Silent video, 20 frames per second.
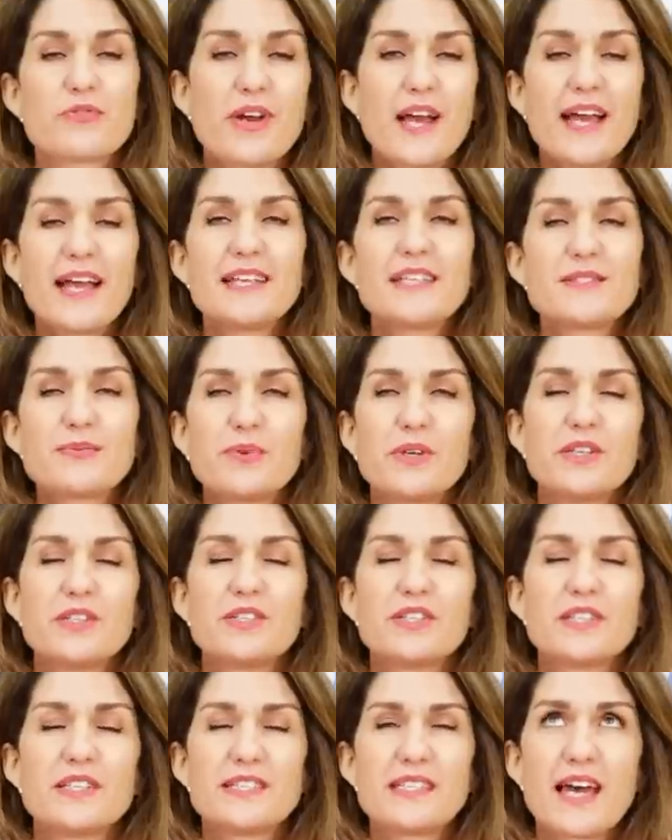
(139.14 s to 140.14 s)
Dress, which
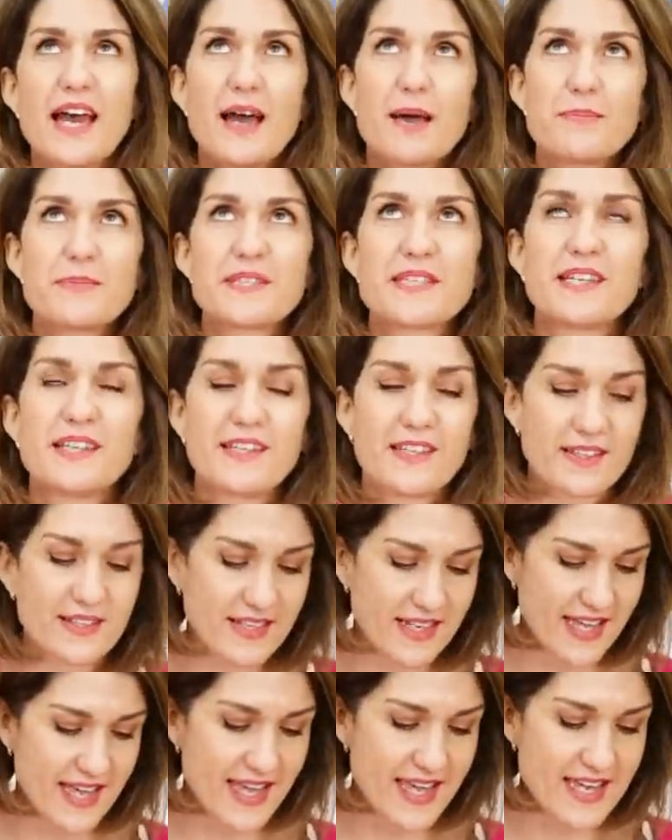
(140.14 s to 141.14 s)
just
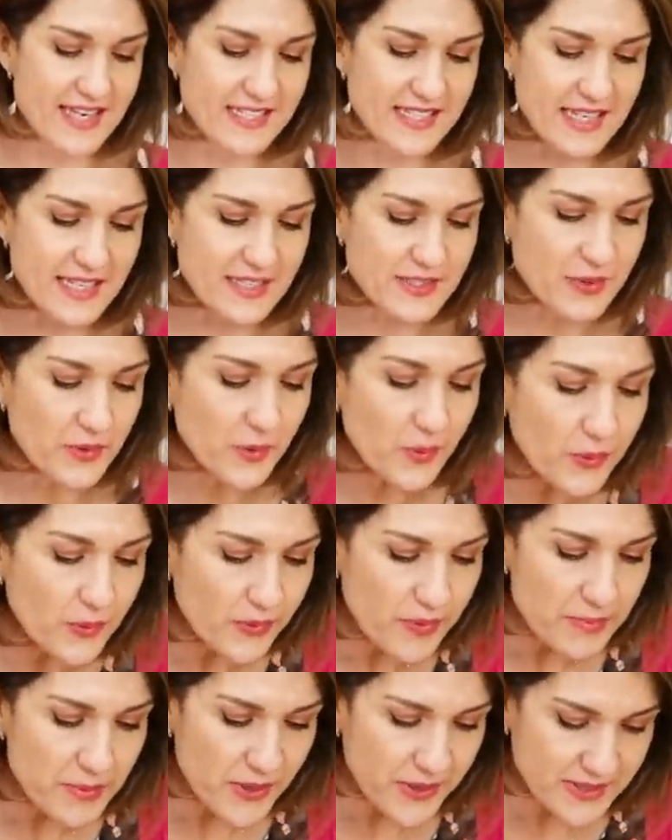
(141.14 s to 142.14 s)
absolutely ticks all
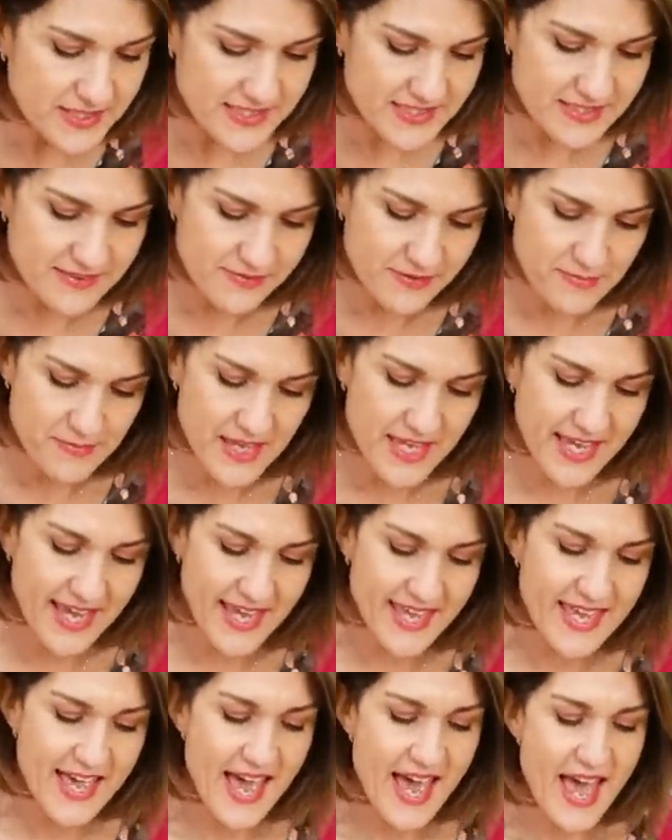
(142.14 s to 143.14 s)
the boxes for
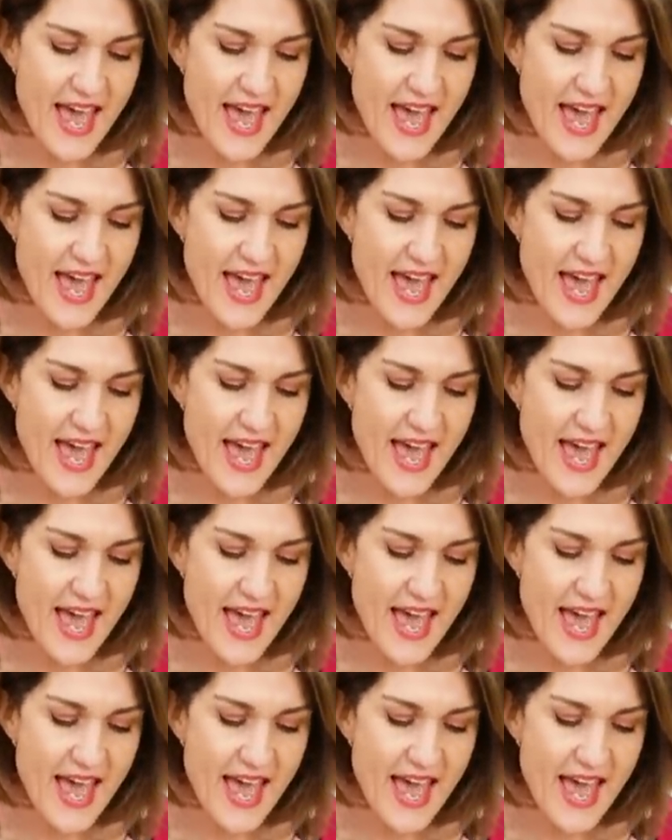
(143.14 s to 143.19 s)
me.